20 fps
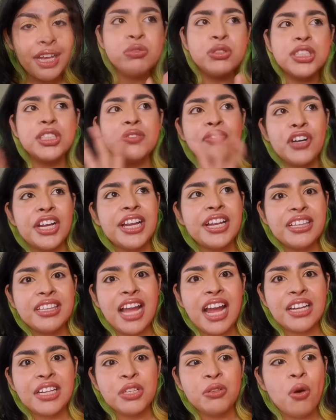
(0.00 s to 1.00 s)
You just forget
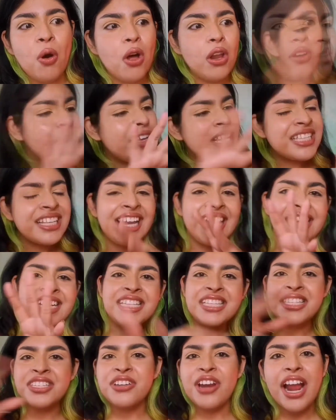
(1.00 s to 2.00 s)
that you always get
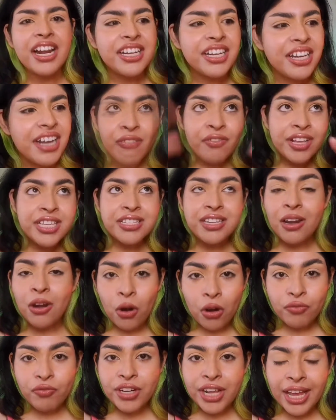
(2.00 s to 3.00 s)
distracted and waste a
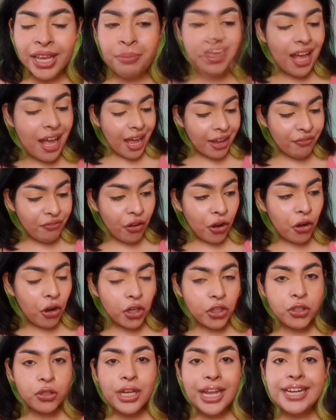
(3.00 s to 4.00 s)
lot of time. Yeah, I
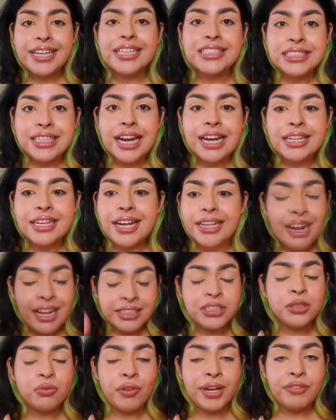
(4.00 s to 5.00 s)
forgot to get distracted and I
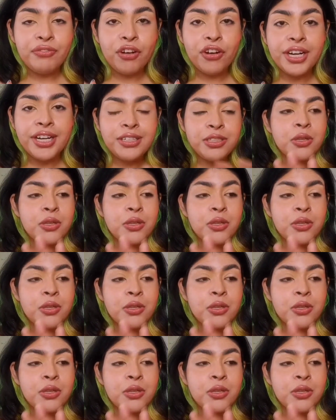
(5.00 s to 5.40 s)
just went for it.